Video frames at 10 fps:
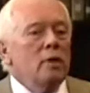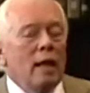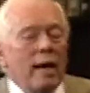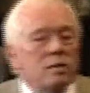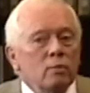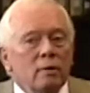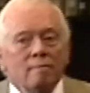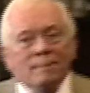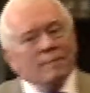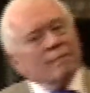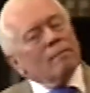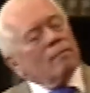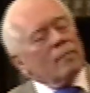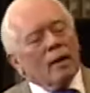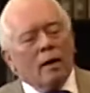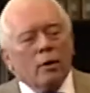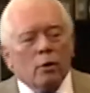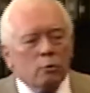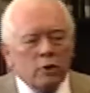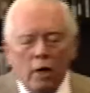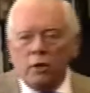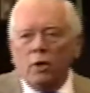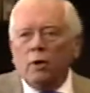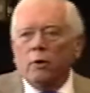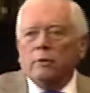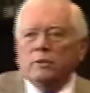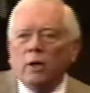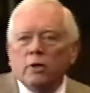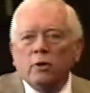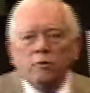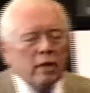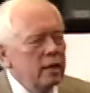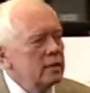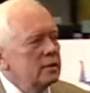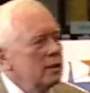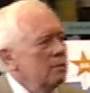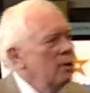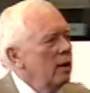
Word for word: the last one? Good old John Q, John Q Dickinson